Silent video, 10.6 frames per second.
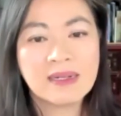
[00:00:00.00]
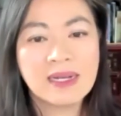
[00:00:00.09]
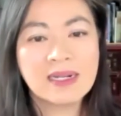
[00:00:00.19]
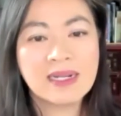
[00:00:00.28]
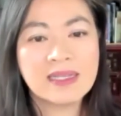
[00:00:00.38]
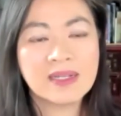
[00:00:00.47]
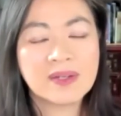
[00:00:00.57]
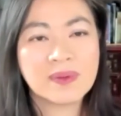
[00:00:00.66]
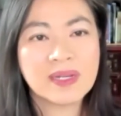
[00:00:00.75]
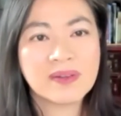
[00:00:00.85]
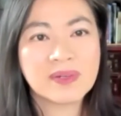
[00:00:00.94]
And I think
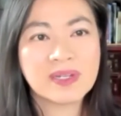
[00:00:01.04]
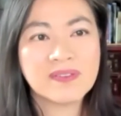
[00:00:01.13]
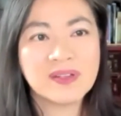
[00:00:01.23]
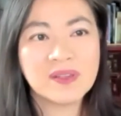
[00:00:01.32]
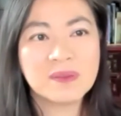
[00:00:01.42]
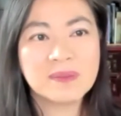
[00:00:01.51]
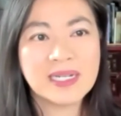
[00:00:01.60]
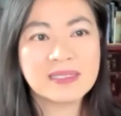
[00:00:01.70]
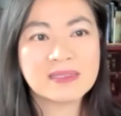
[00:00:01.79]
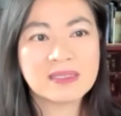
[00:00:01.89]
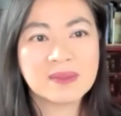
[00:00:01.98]
great grief
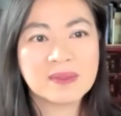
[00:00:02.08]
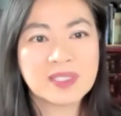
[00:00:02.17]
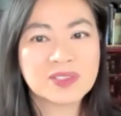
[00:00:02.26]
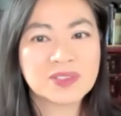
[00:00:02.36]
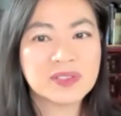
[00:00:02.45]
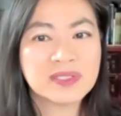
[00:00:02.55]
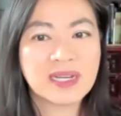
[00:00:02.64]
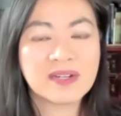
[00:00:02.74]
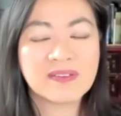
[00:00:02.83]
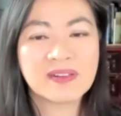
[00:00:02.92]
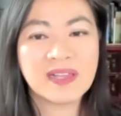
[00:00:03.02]
illuminates with a certain kind
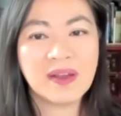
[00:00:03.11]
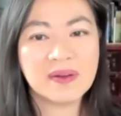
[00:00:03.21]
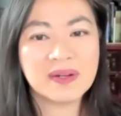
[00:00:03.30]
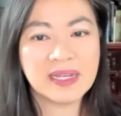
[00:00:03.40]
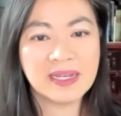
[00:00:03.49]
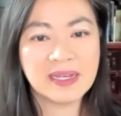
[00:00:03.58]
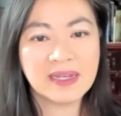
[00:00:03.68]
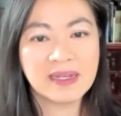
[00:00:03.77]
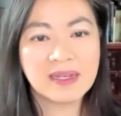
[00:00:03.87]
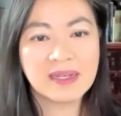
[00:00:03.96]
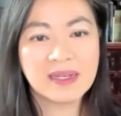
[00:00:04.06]
of clarity
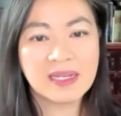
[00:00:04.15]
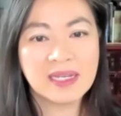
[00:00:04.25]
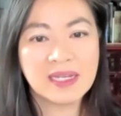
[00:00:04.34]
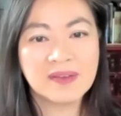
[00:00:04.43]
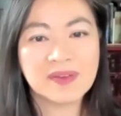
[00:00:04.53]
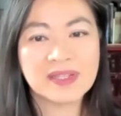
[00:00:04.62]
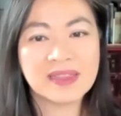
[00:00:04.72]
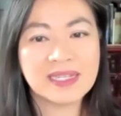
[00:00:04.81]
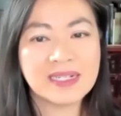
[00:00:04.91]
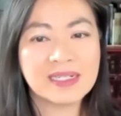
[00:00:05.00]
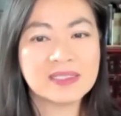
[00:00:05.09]
if you can
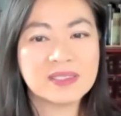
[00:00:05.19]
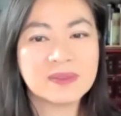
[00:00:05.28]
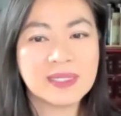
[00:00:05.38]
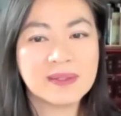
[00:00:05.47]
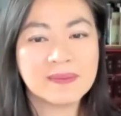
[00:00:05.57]
lean into it.